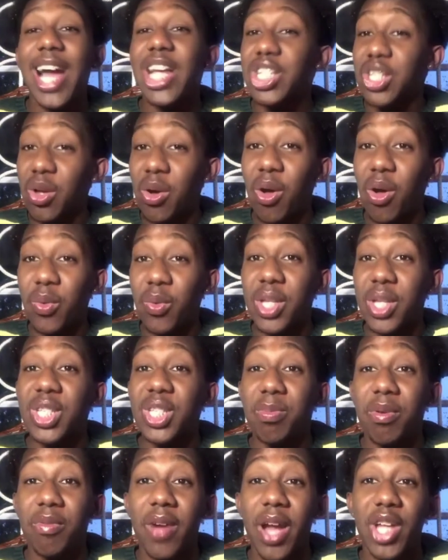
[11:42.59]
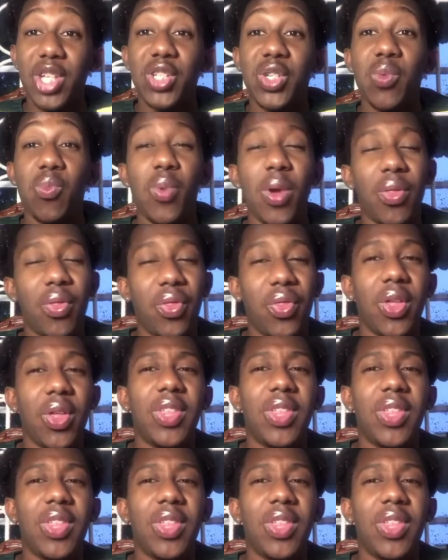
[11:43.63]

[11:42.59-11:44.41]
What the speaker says: as always, to provide you with